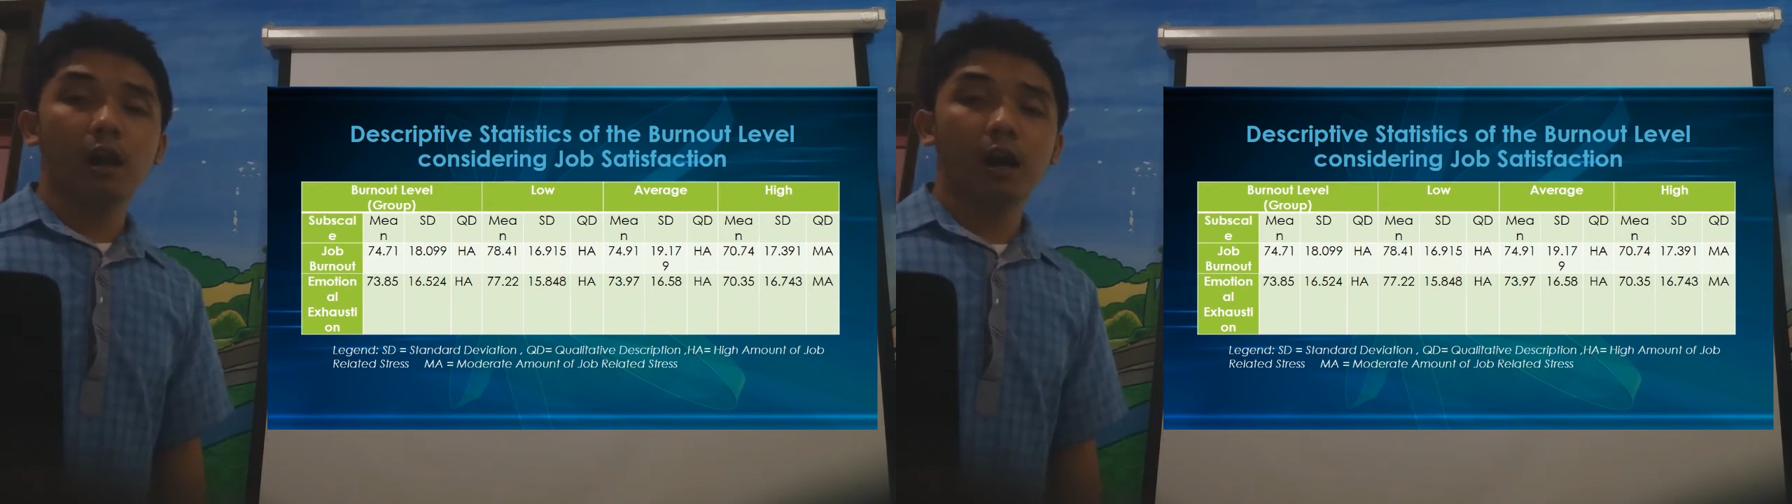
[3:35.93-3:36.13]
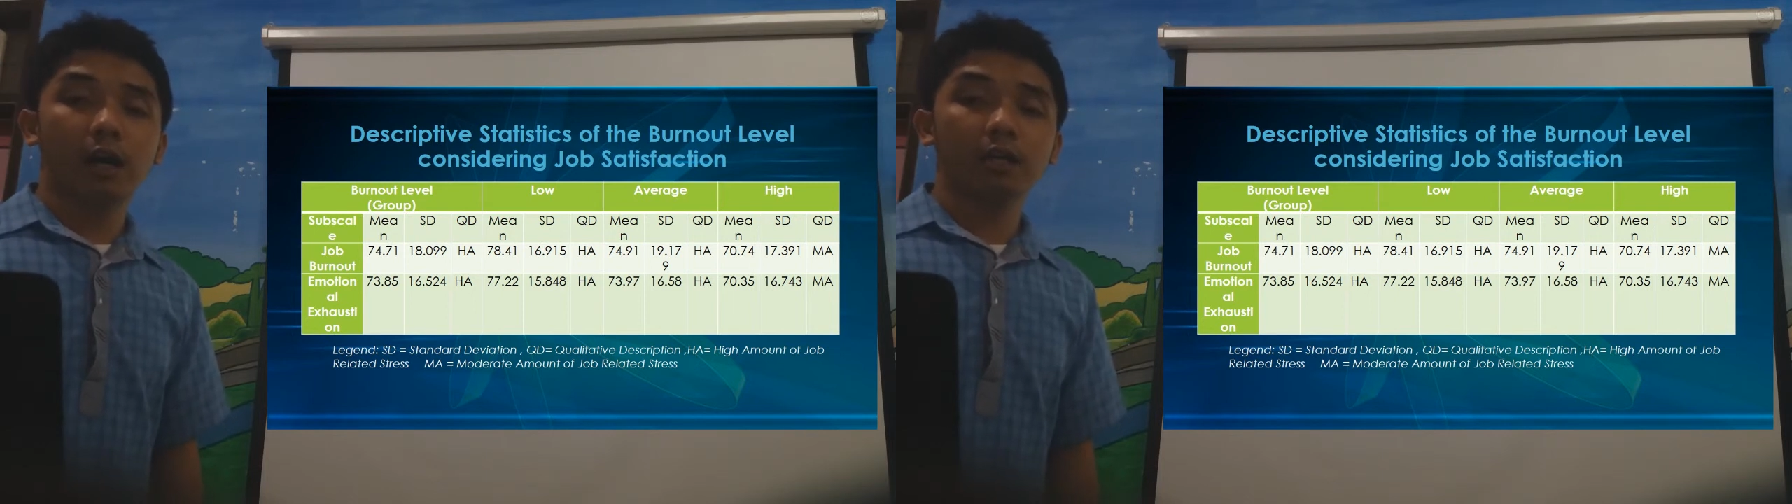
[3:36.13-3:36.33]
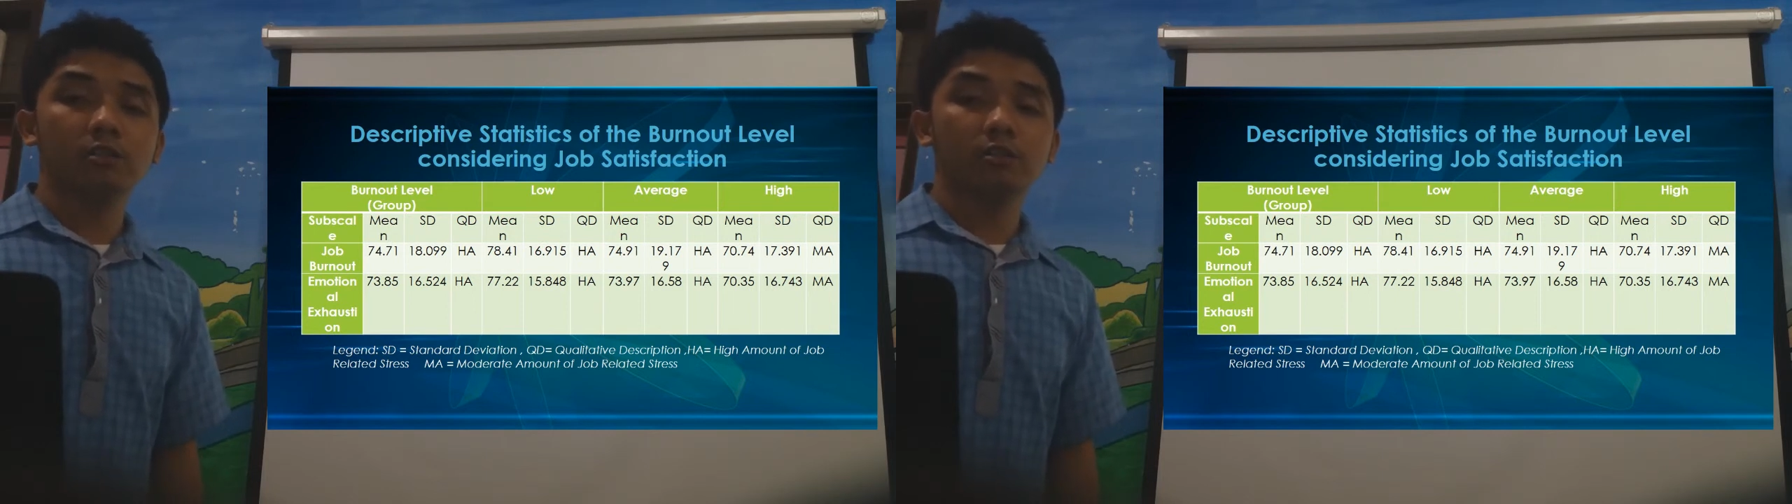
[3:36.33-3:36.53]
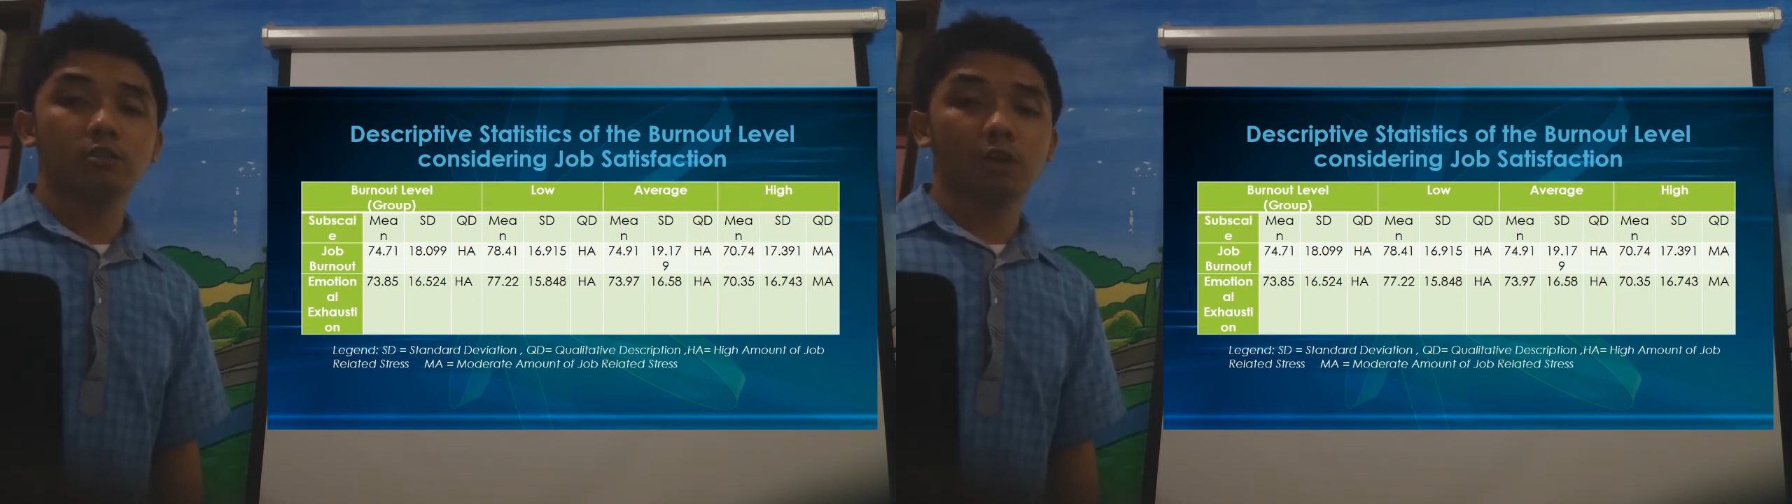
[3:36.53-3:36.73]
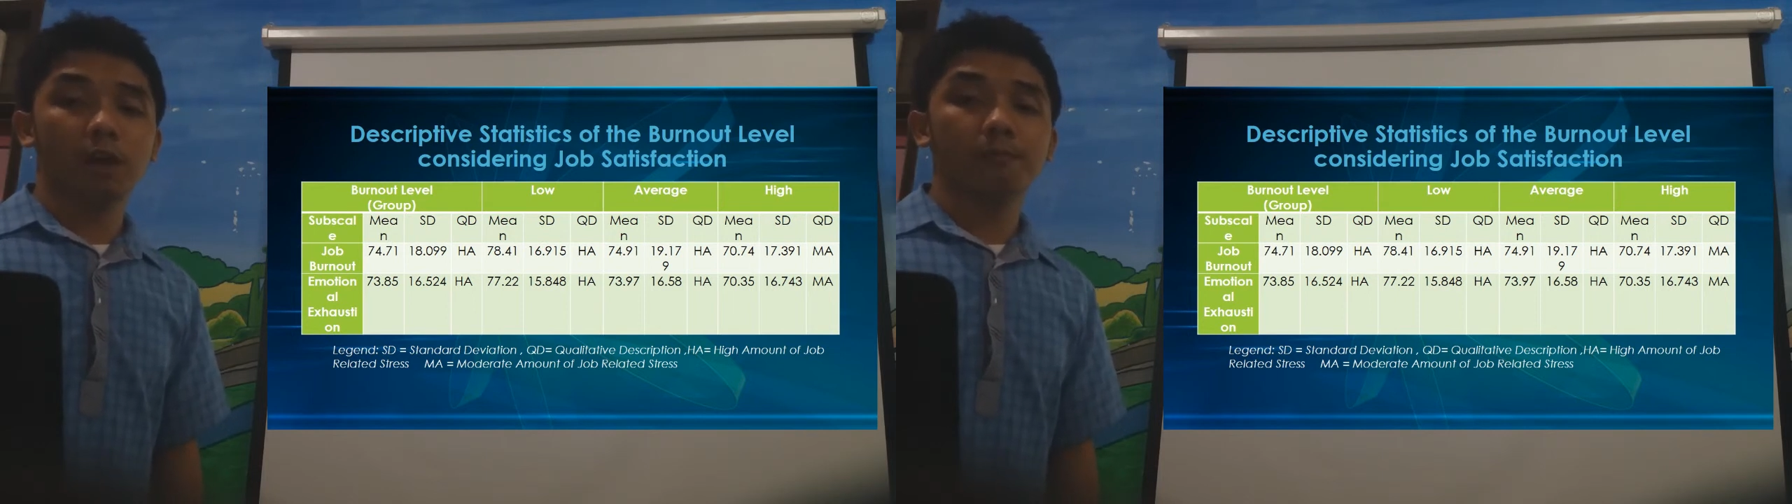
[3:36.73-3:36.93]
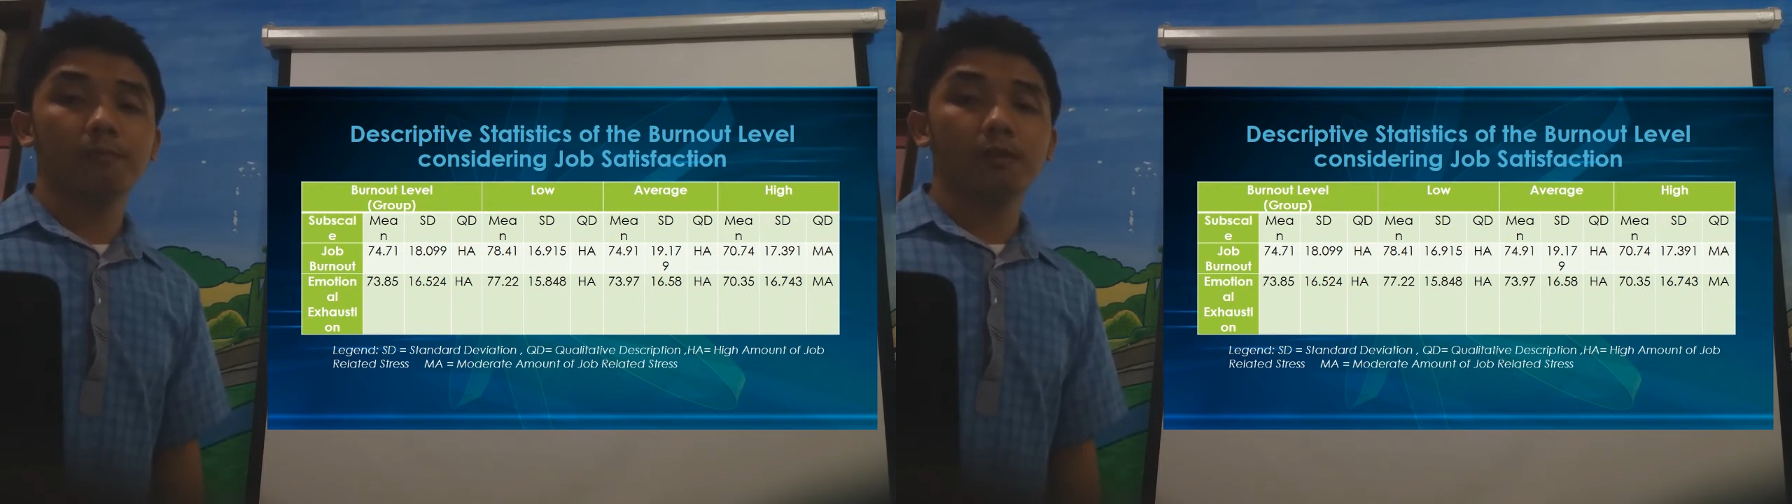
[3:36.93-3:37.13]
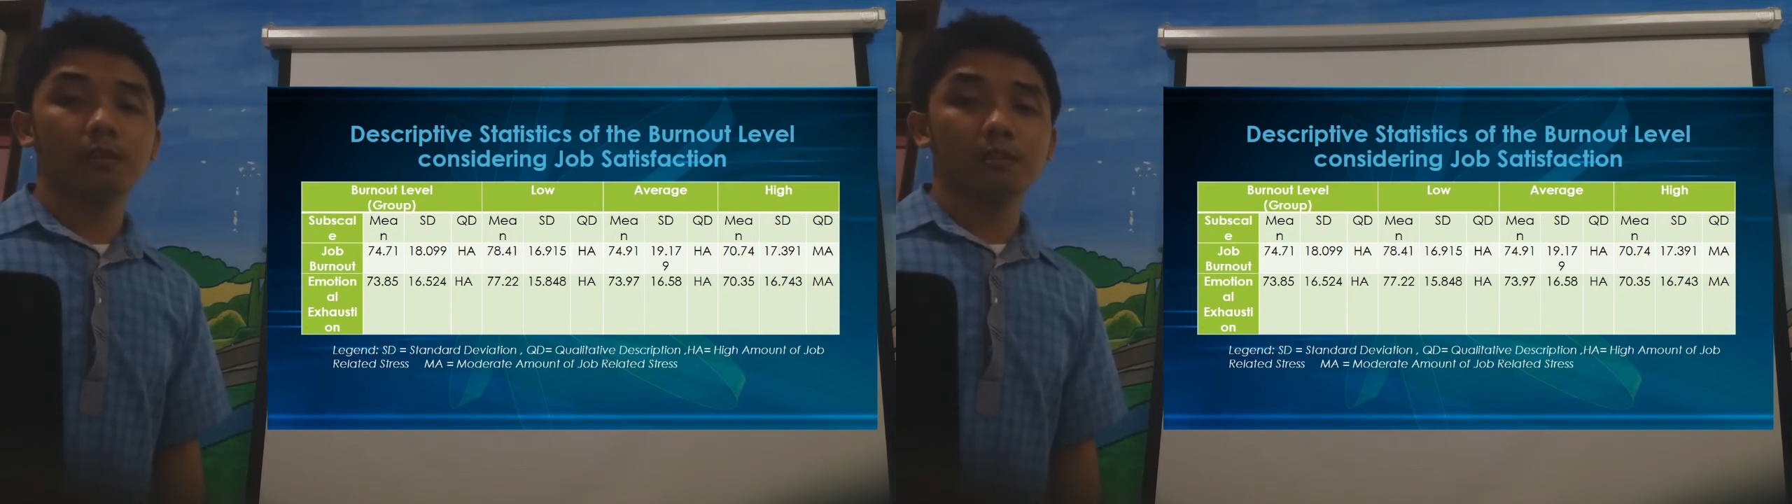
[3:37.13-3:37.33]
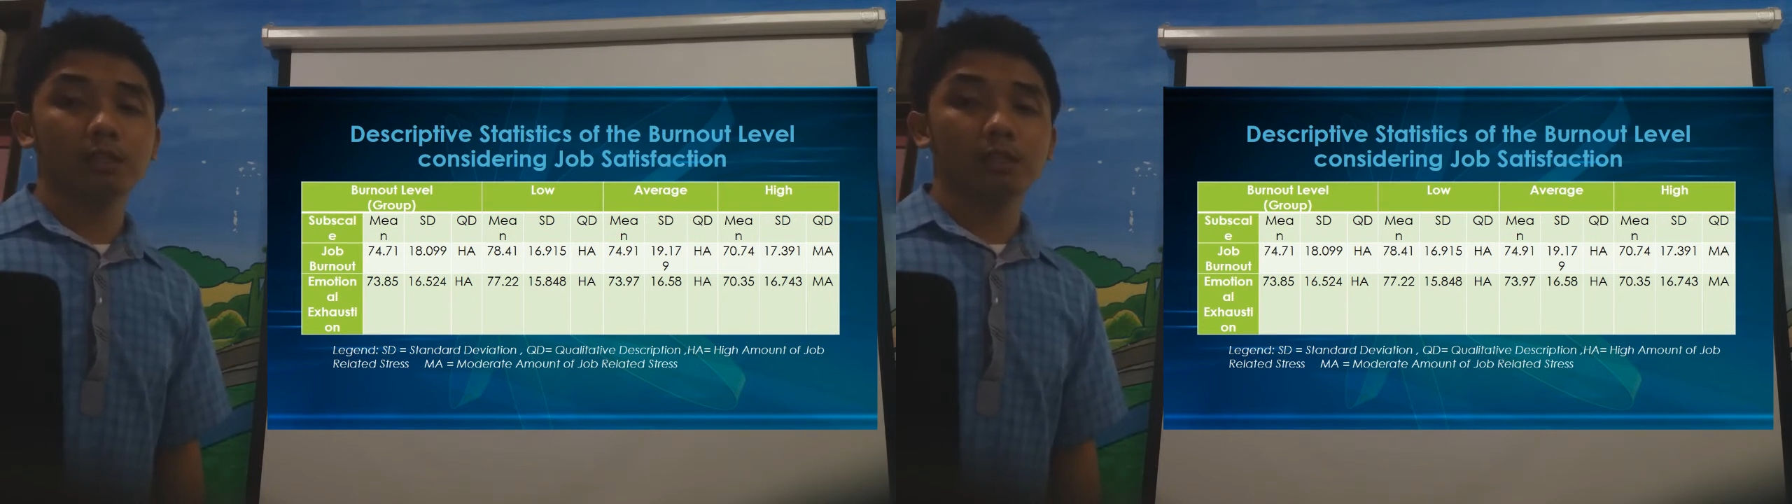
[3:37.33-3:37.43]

high job